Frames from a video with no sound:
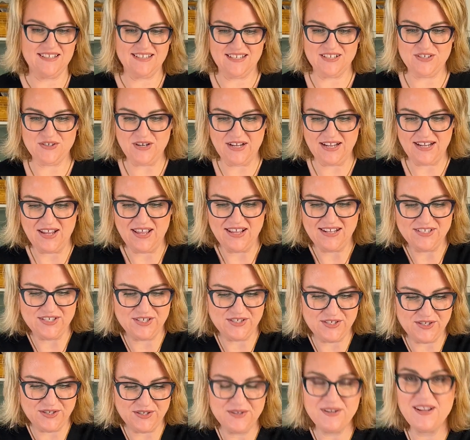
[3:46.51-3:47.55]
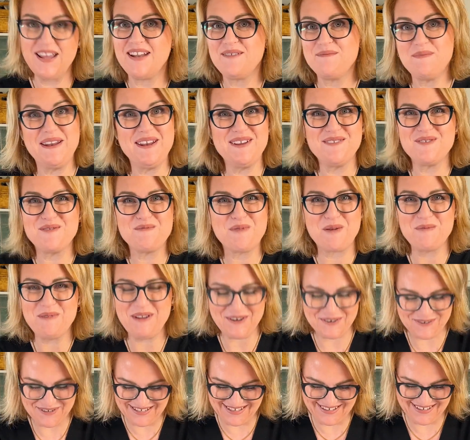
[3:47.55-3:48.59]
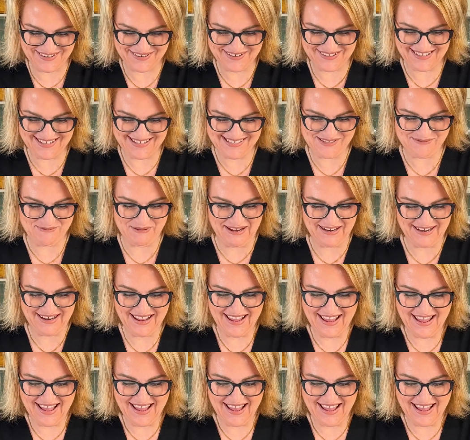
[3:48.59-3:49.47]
the trick to do, and many of you probably already know this, but